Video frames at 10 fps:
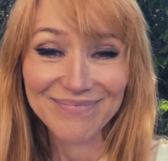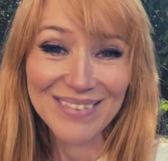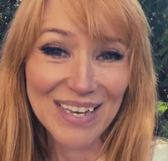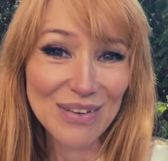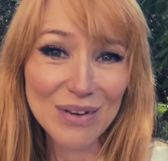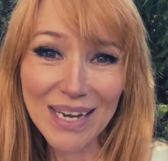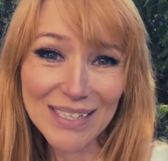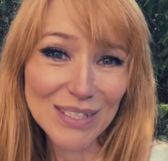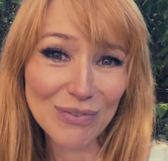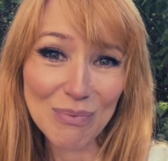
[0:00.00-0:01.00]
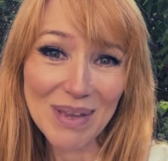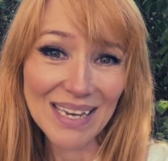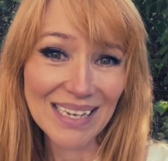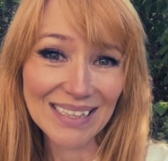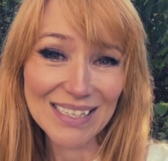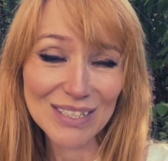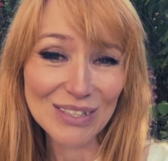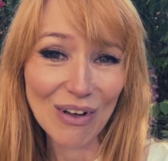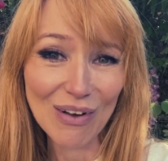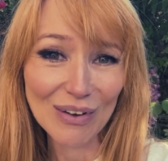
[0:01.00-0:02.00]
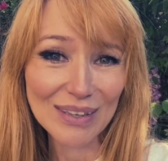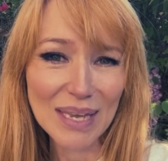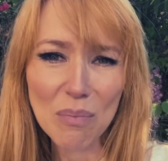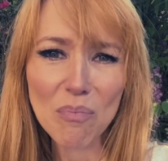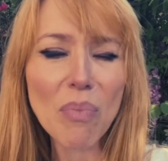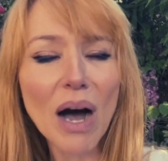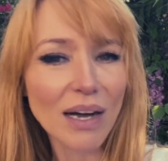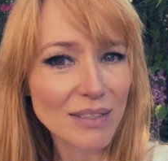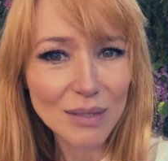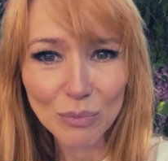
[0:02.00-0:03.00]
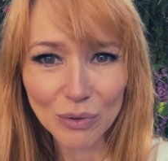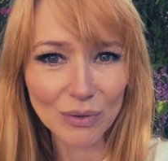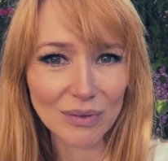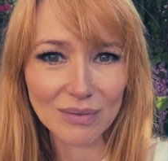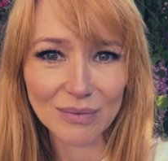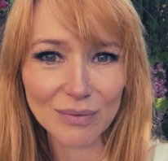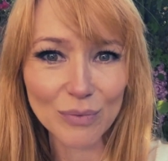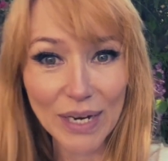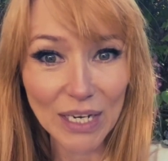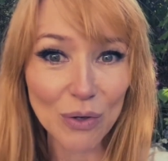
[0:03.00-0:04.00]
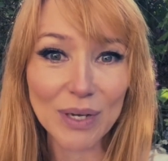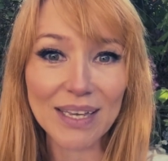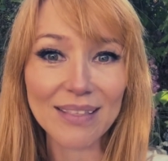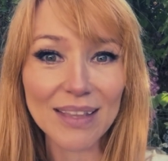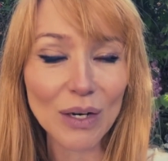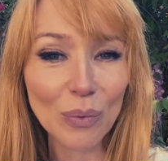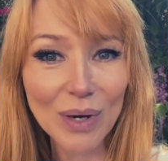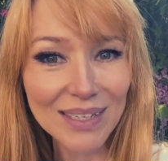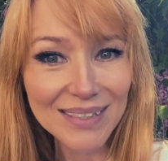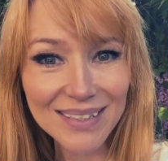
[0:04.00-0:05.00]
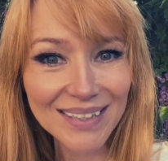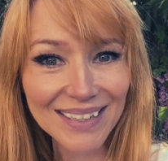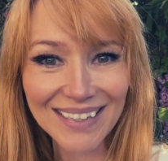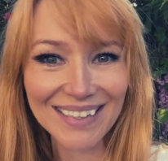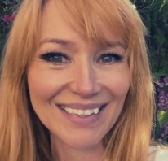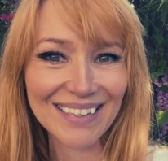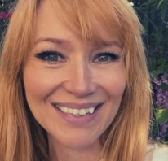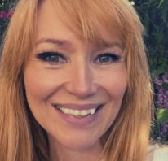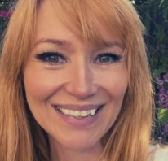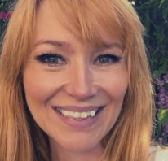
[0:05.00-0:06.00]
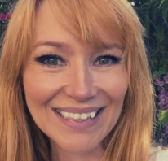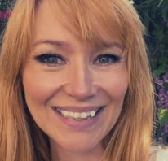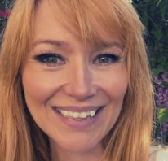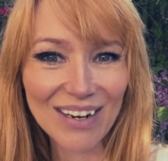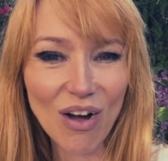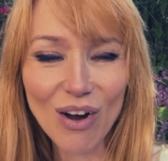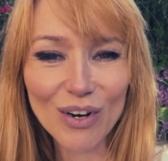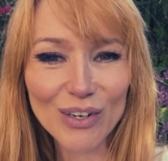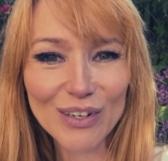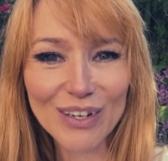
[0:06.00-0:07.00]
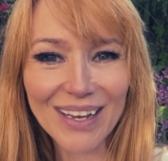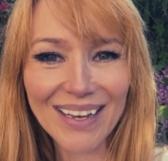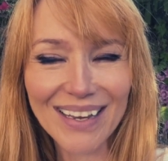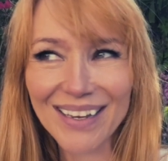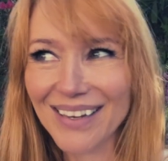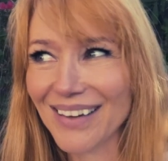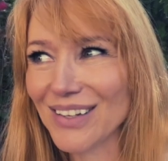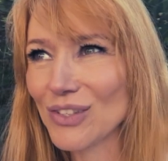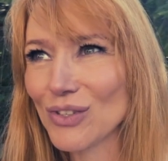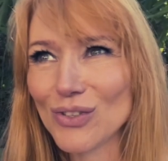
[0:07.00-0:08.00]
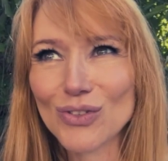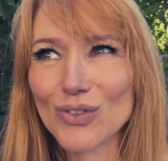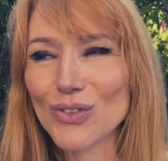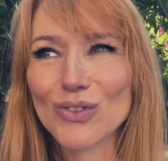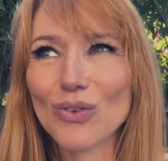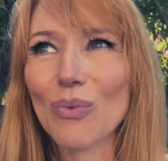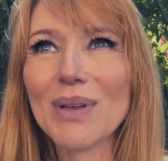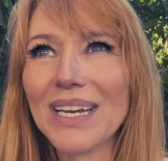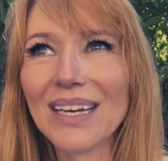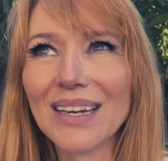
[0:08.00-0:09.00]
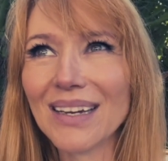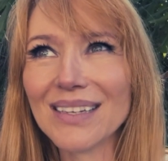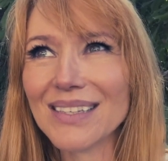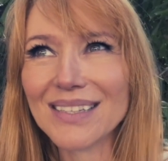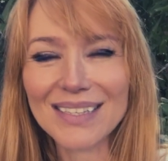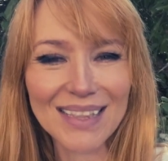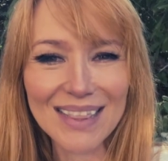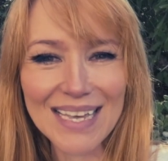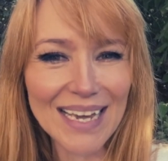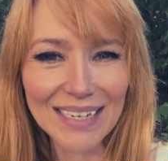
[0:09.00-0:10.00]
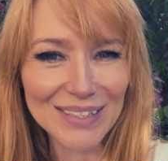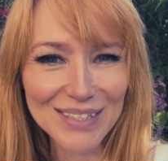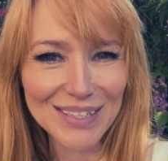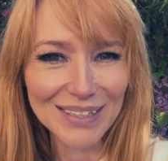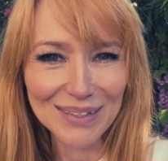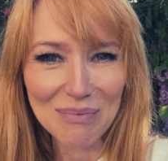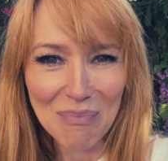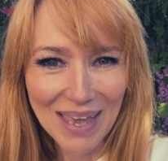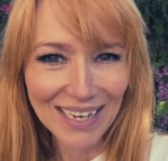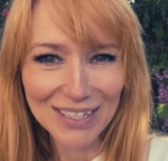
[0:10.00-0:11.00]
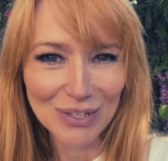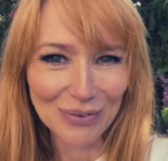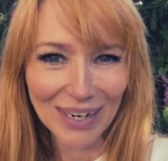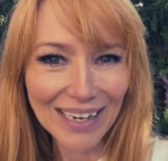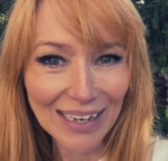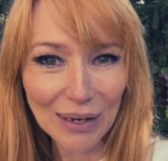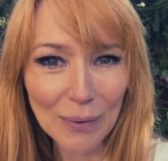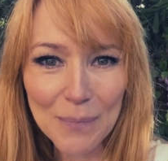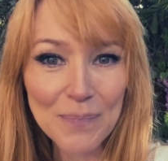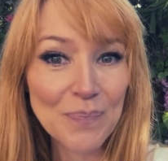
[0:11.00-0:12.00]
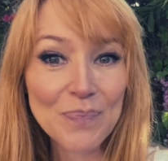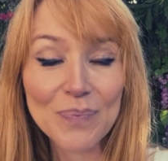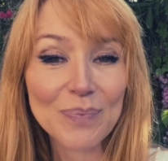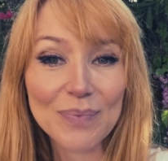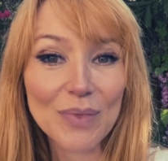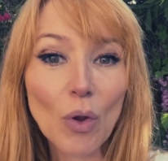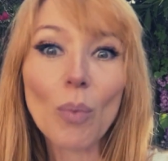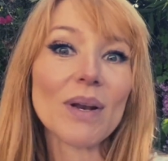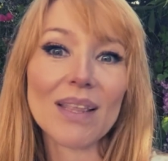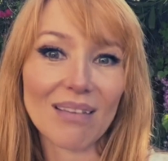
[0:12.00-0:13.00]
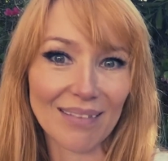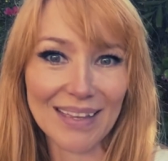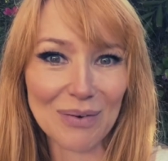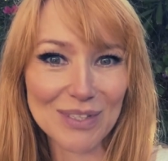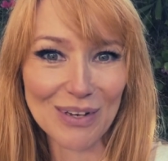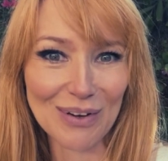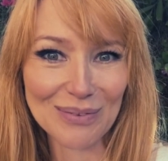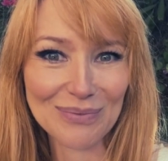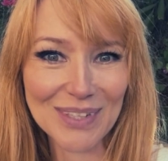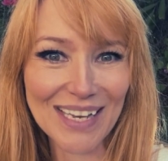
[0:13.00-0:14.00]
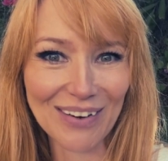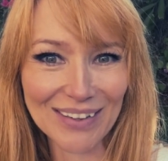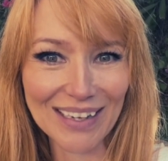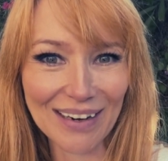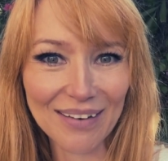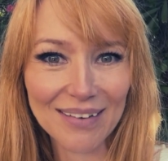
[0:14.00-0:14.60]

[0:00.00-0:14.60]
Thank you guys for making this song the impossible radio hit that it was. It conquered so many things to make it to radio. Nobody thought that song would get on there.